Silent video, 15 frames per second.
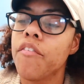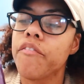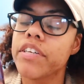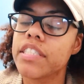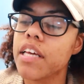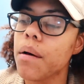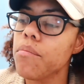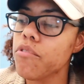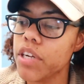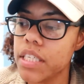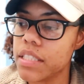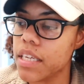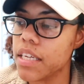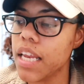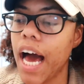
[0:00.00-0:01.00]
For some
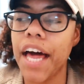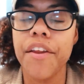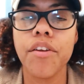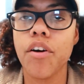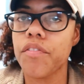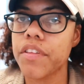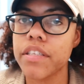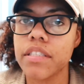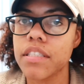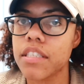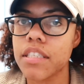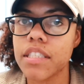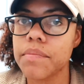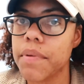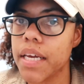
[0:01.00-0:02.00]
reason, I don't know if this is
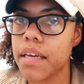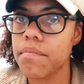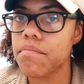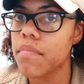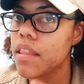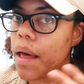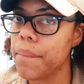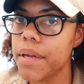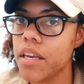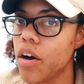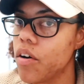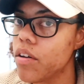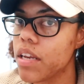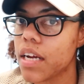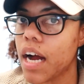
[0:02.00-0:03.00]
just me. Let me
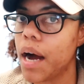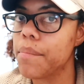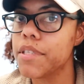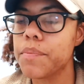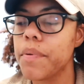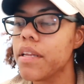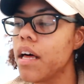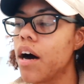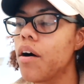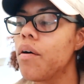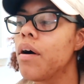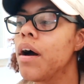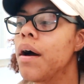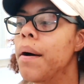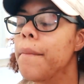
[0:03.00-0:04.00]
know in the comments below.